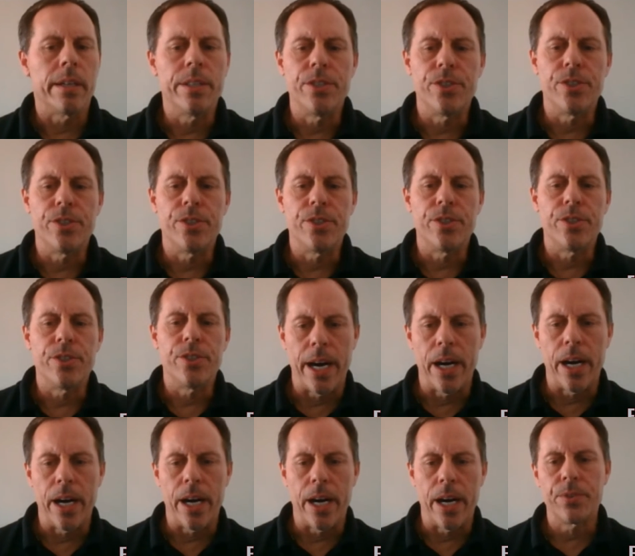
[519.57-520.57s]
engine
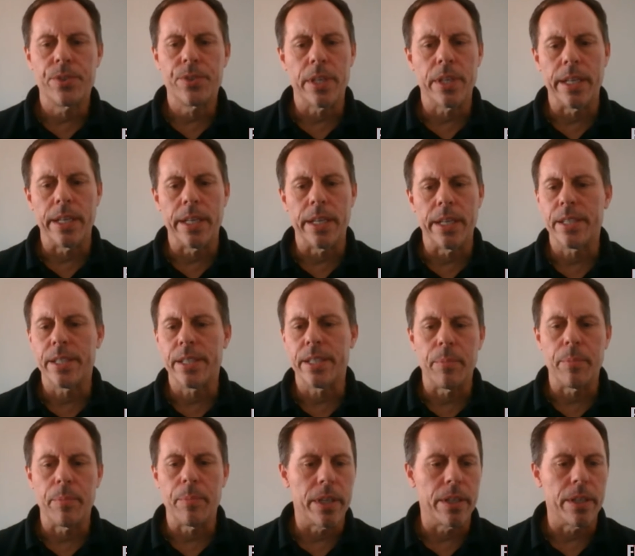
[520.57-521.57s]
valves,
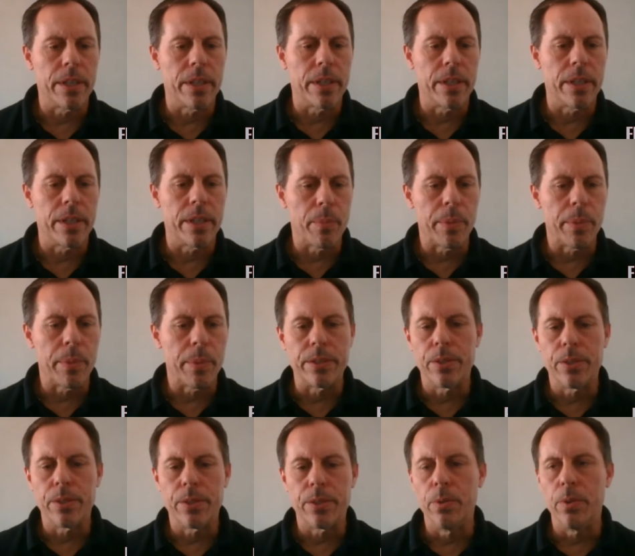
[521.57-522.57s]
stamping and
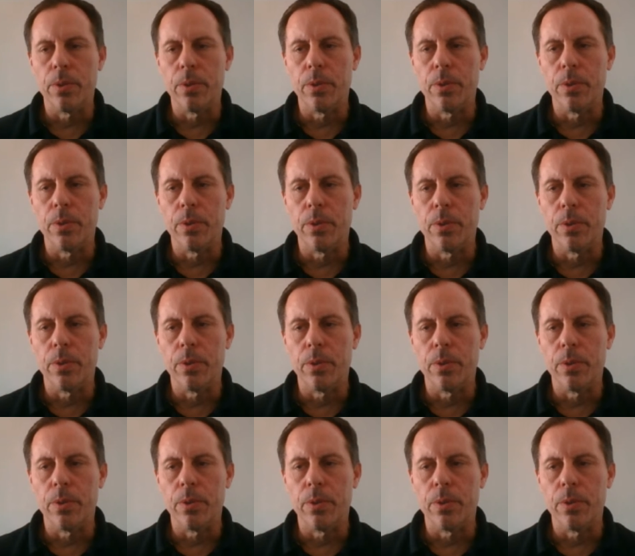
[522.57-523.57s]
forming tools,
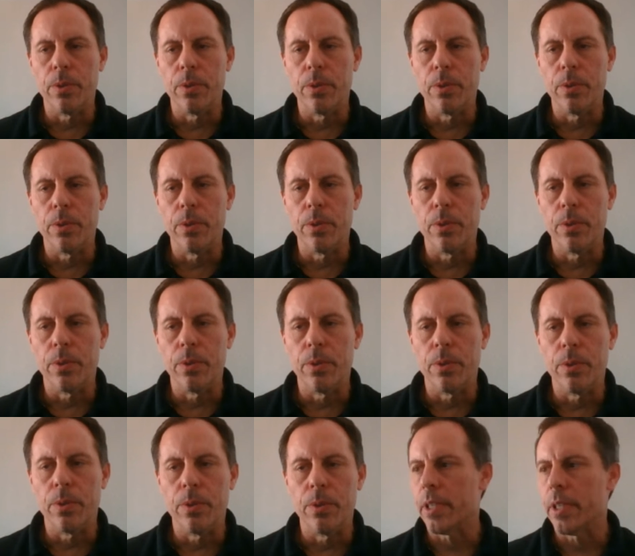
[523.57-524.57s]

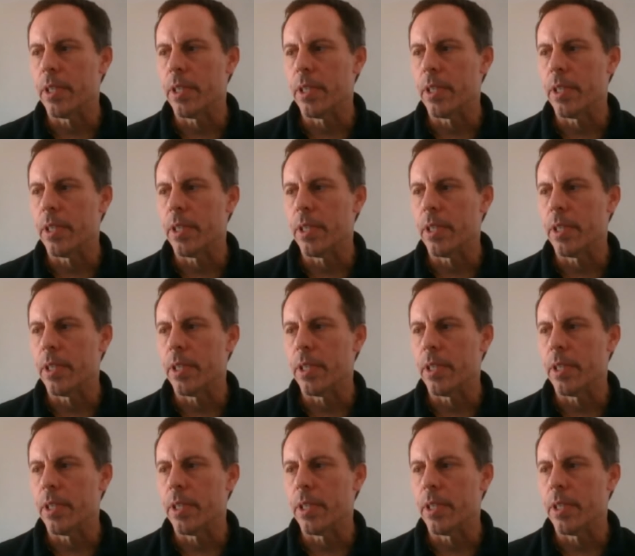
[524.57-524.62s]
automotive